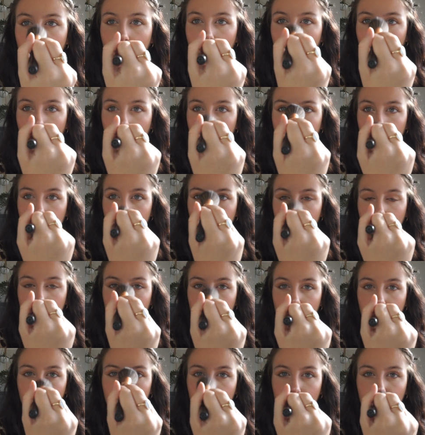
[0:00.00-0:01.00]
and
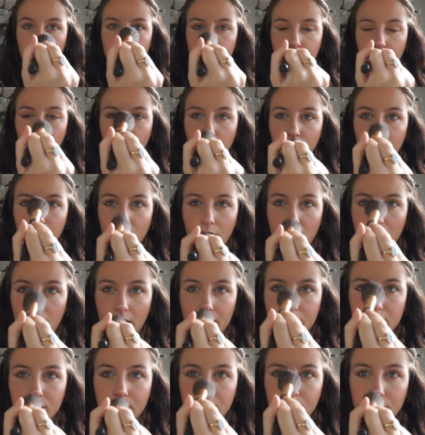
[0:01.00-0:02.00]
sort of
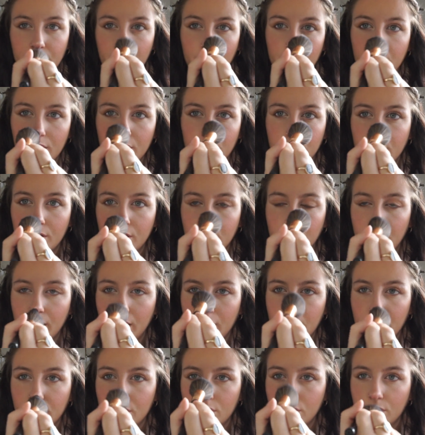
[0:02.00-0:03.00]
blend it
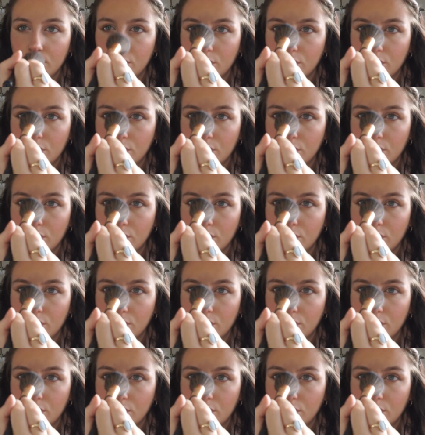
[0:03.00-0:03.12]
in